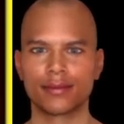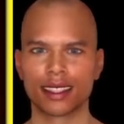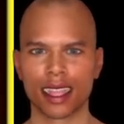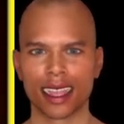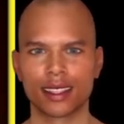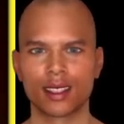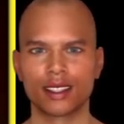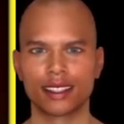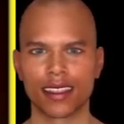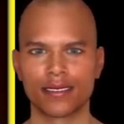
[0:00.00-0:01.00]
But just to
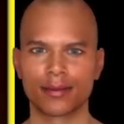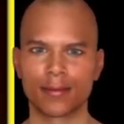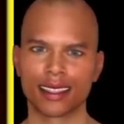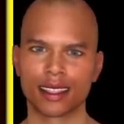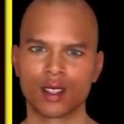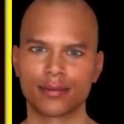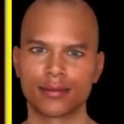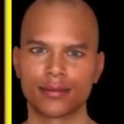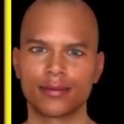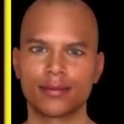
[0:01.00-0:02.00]
set the record straight,
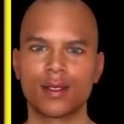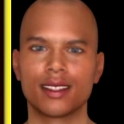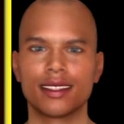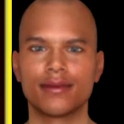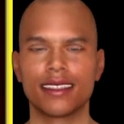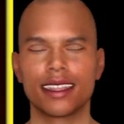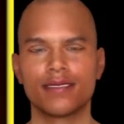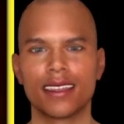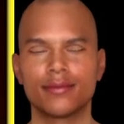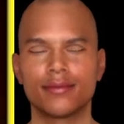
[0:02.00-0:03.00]
first and
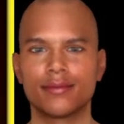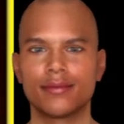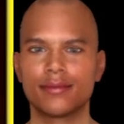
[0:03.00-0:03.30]
foremost,